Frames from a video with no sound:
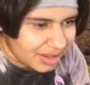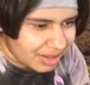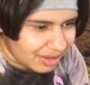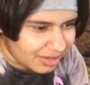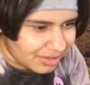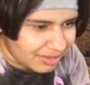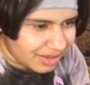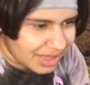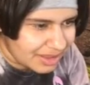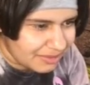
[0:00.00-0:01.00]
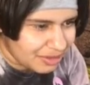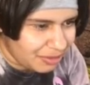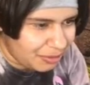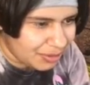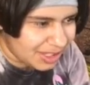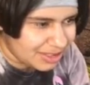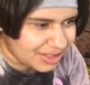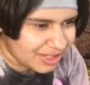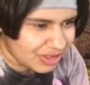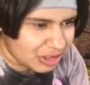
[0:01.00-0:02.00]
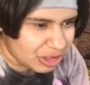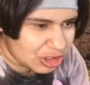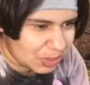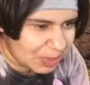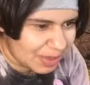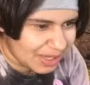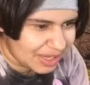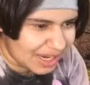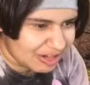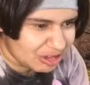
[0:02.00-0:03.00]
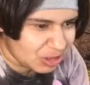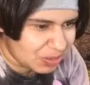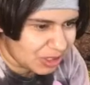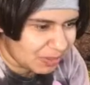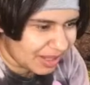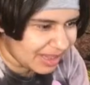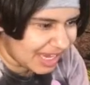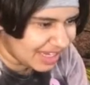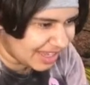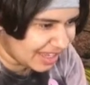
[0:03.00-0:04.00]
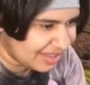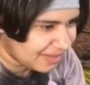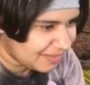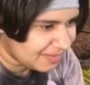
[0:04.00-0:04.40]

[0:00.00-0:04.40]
Oh, and when you Google it, it just says a stripper by night and a superhero by late night.